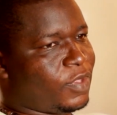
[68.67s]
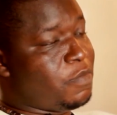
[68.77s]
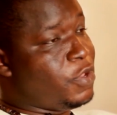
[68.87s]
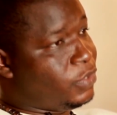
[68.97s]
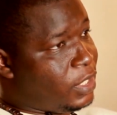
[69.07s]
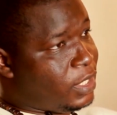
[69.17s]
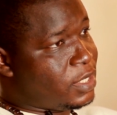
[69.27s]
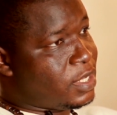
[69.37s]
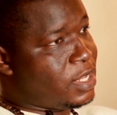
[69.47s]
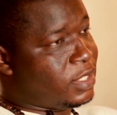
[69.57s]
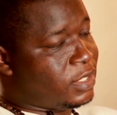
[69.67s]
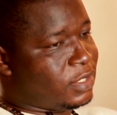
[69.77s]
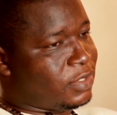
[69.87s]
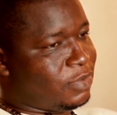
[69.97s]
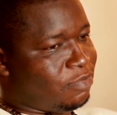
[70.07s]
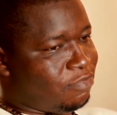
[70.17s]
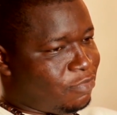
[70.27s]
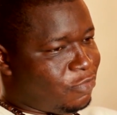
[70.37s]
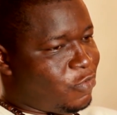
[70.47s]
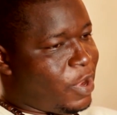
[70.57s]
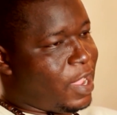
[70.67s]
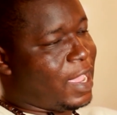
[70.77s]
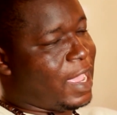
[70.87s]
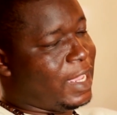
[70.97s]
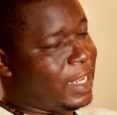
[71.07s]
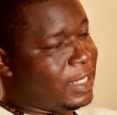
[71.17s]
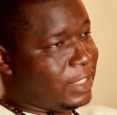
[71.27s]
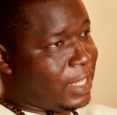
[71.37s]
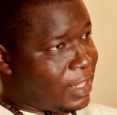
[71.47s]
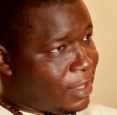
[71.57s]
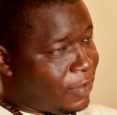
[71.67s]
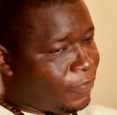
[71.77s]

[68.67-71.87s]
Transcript: Music is where I get it together.